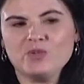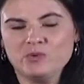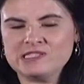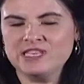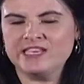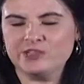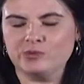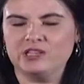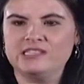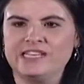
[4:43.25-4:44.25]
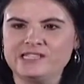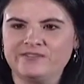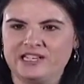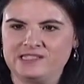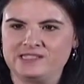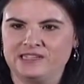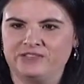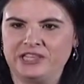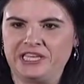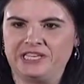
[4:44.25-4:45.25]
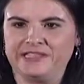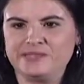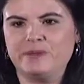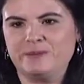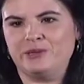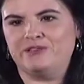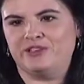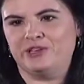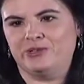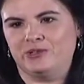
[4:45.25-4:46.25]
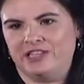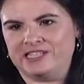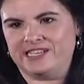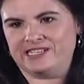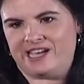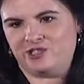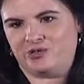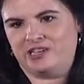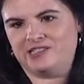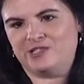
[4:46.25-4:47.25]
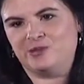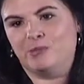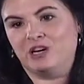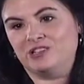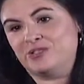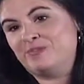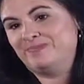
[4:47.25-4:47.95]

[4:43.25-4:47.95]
once they get through all the test phases and everything, this might be the vehicle that takes astronauts to Mars.